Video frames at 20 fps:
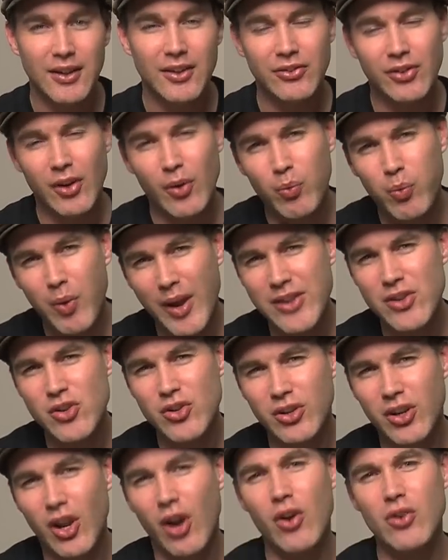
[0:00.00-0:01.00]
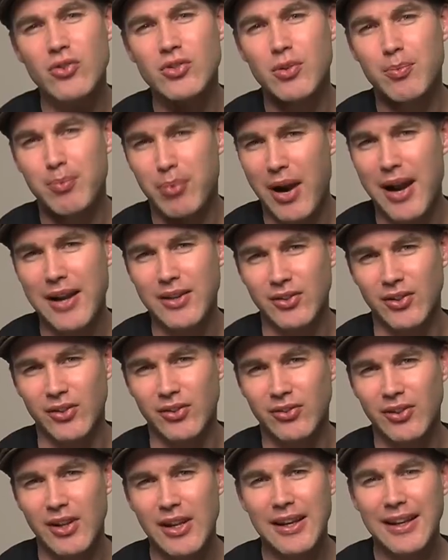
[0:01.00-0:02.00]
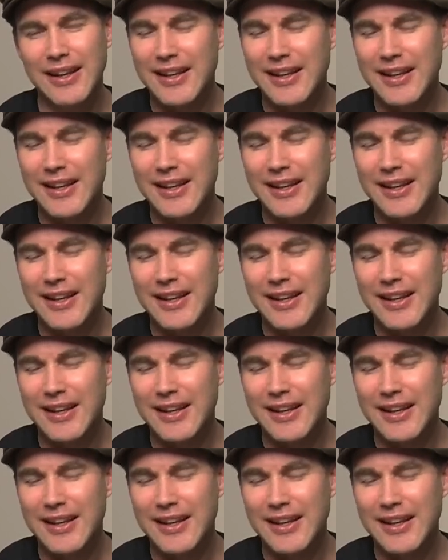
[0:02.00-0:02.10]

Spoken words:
So when you go to practice,